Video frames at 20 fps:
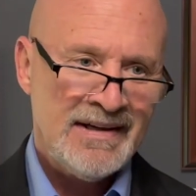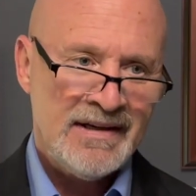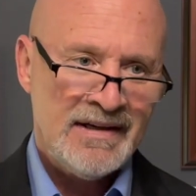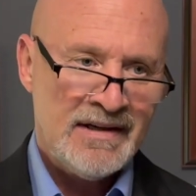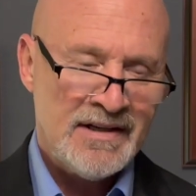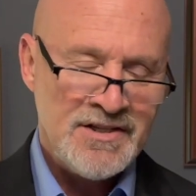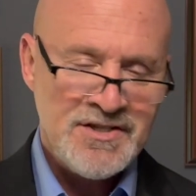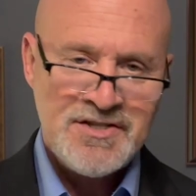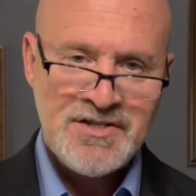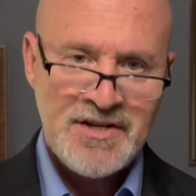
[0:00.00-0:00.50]

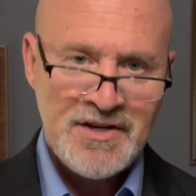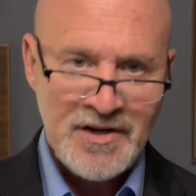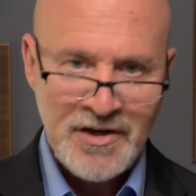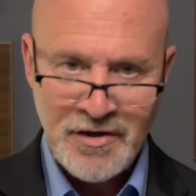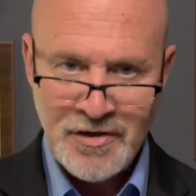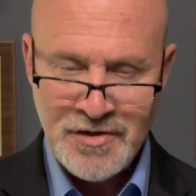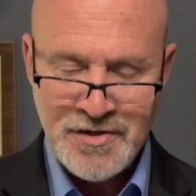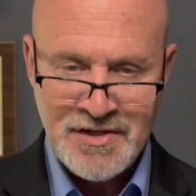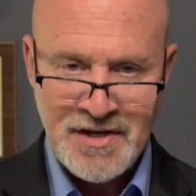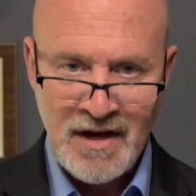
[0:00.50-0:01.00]
Consider
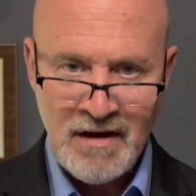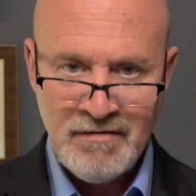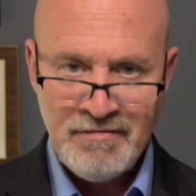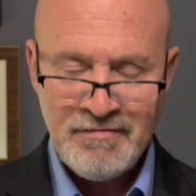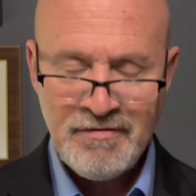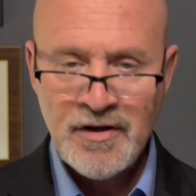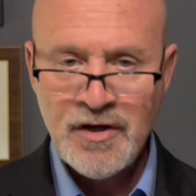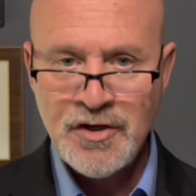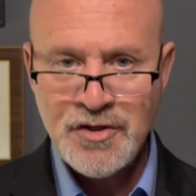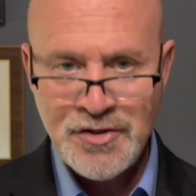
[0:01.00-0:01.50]
yourself
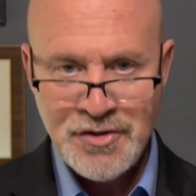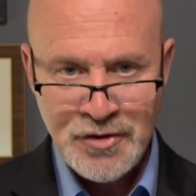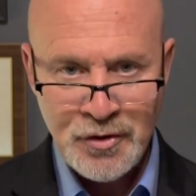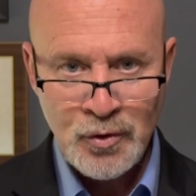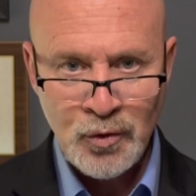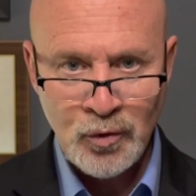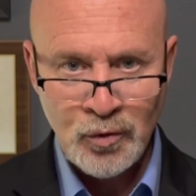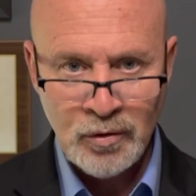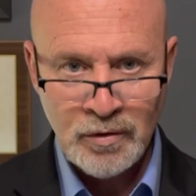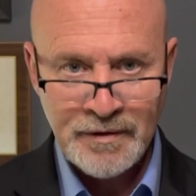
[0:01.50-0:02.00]

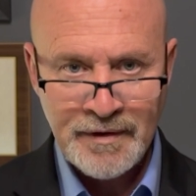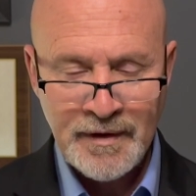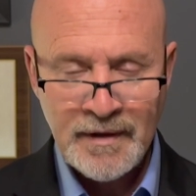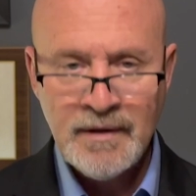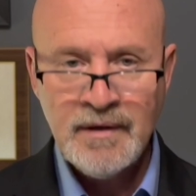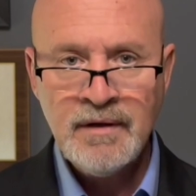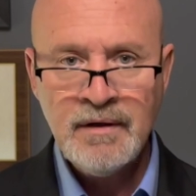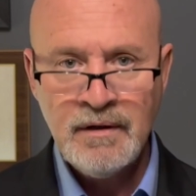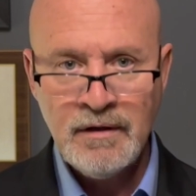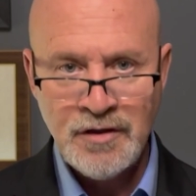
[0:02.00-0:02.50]
schooled,
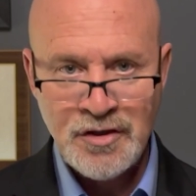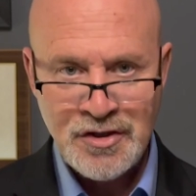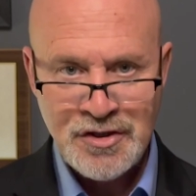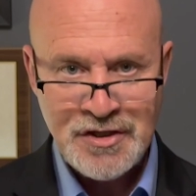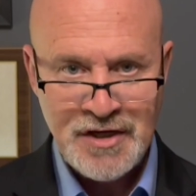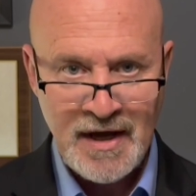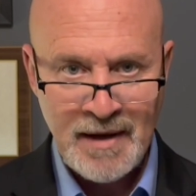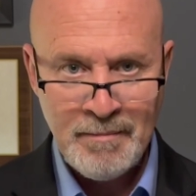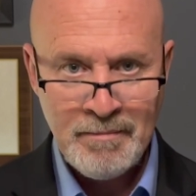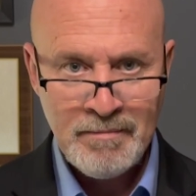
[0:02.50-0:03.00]

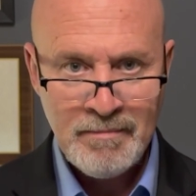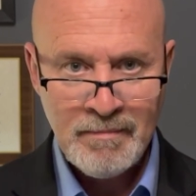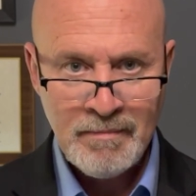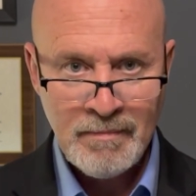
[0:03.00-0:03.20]
Jim.